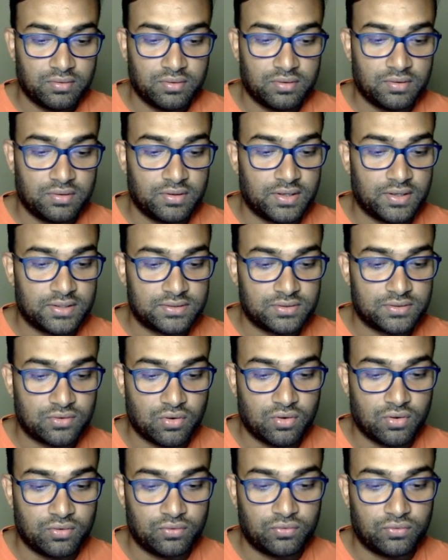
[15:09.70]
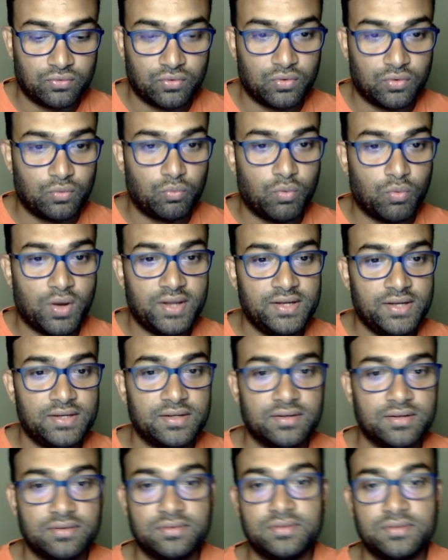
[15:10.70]
let's control Y.
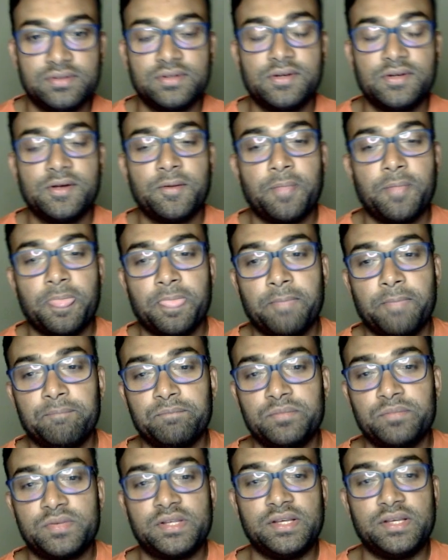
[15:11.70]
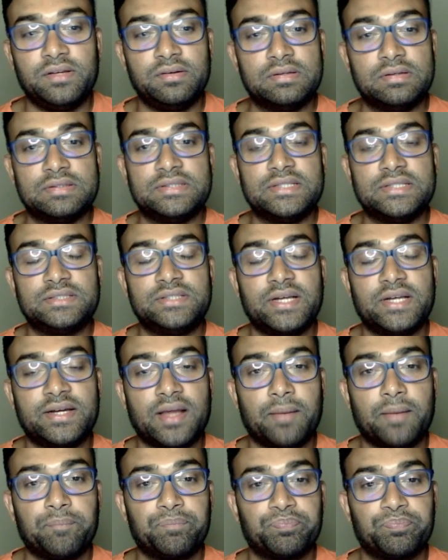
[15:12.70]
See this
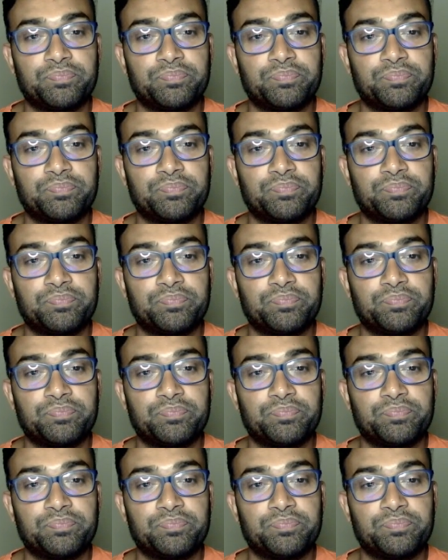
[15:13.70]
data.